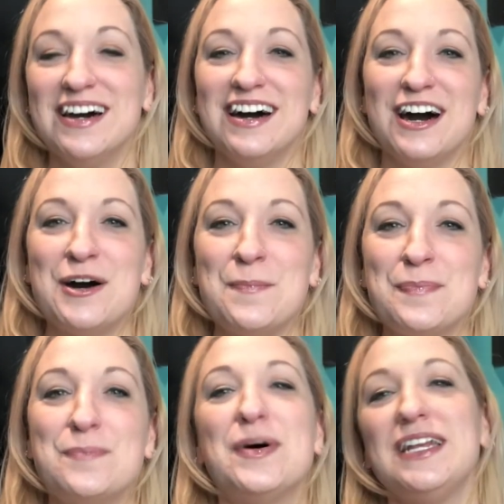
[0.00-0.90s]
Um,
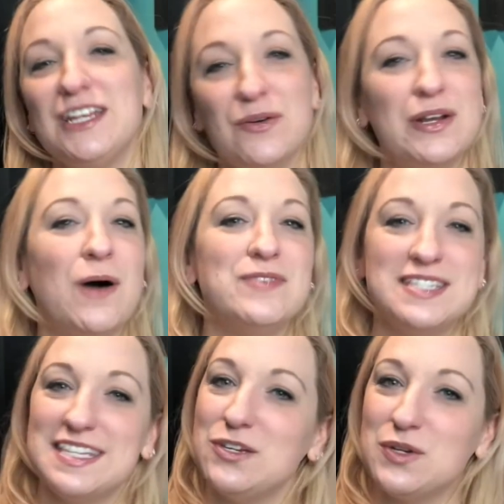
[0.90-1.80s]
but, you know, and
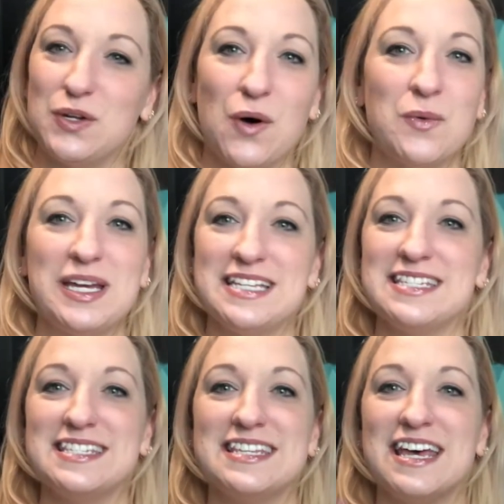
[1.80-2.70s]
obviously you can always
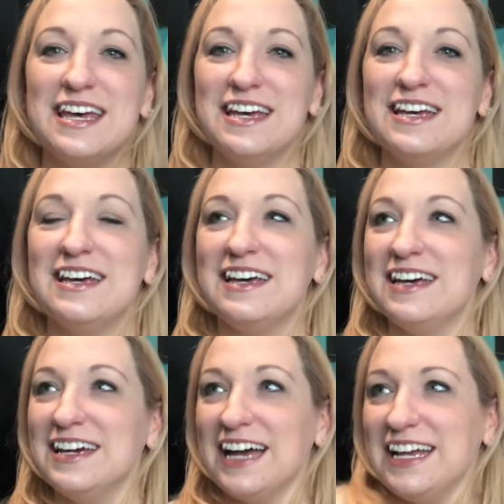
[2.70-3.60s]

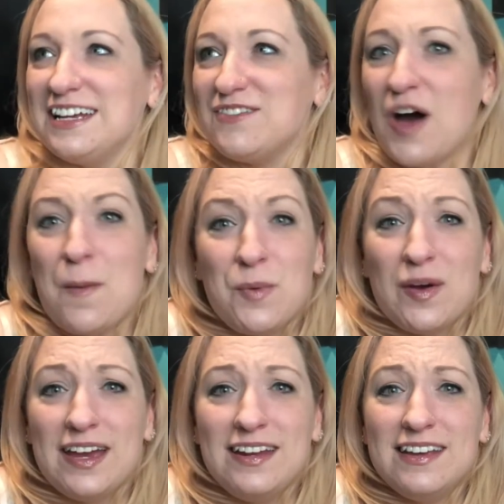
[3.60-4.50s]
kind of
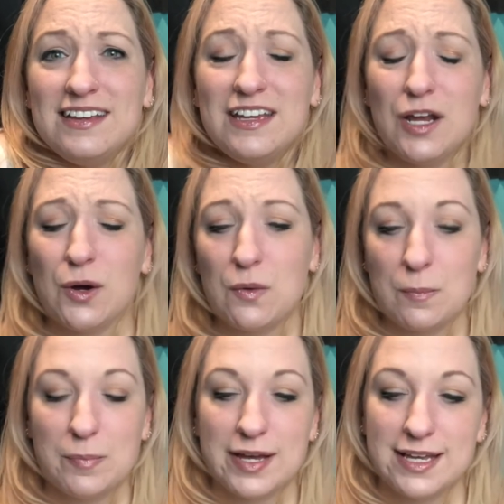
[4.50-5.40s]
upgrade, you know,
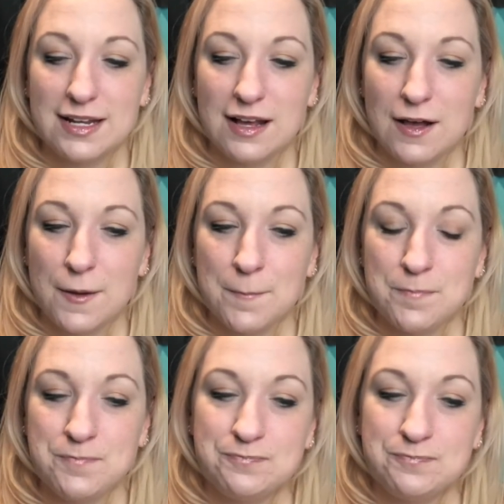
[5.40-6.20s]
but um,